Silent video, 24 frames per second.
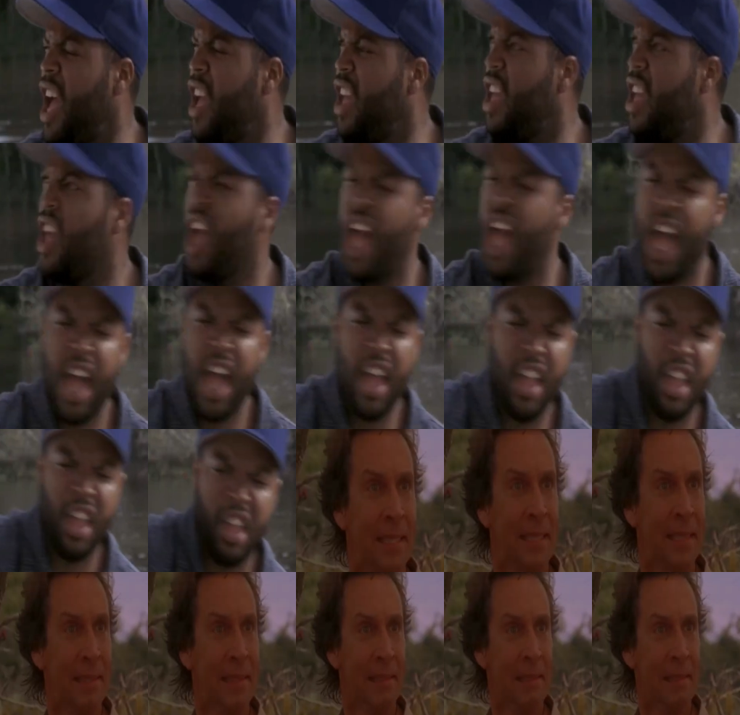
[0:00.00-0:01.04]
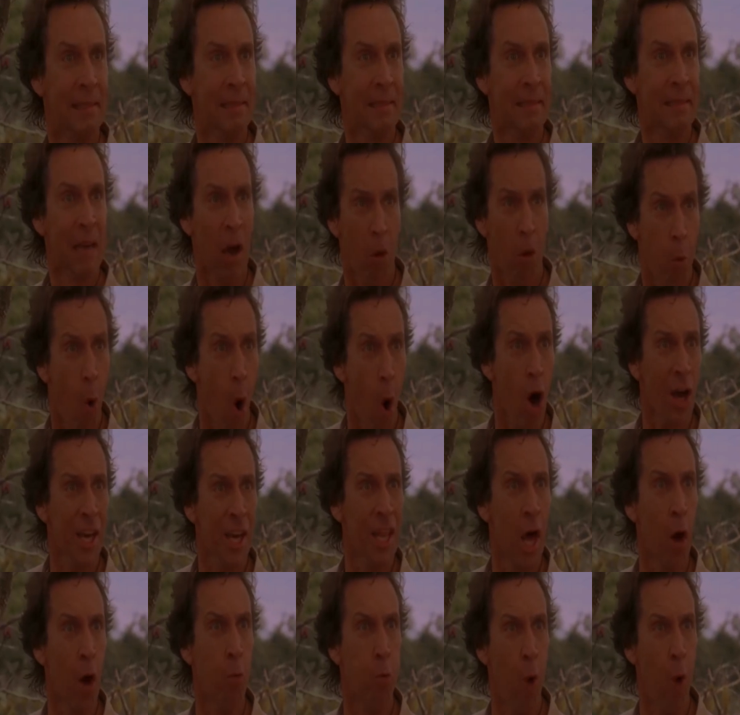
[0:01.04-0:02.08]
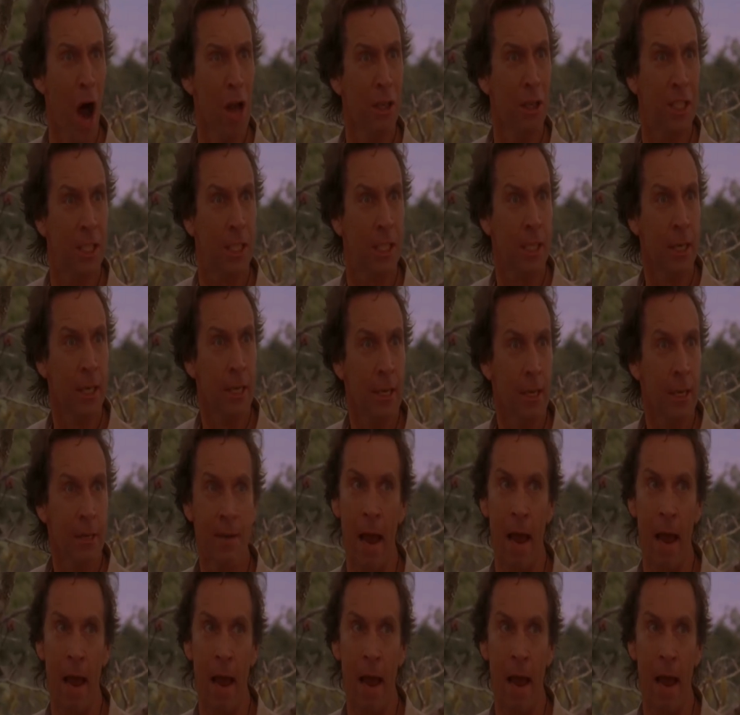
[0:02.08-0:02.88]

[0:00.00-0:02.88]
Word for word: and does the dumbest thing I've ever seen in a movie